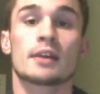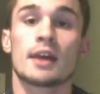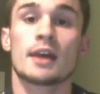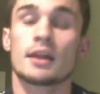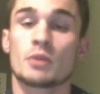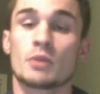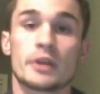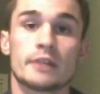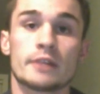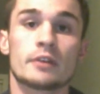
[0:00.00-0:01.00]
The more you get
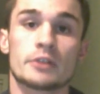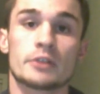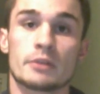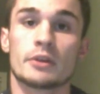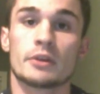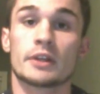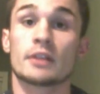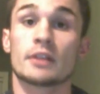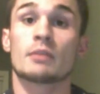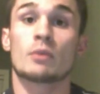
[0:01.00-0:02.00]
involved in your community,
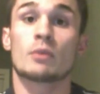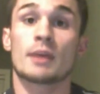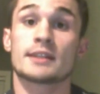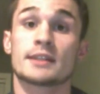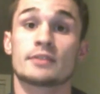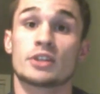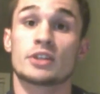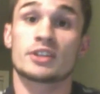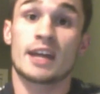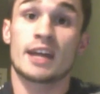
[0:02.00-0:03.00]
the more positive change
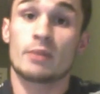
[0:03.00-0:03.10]
can happen.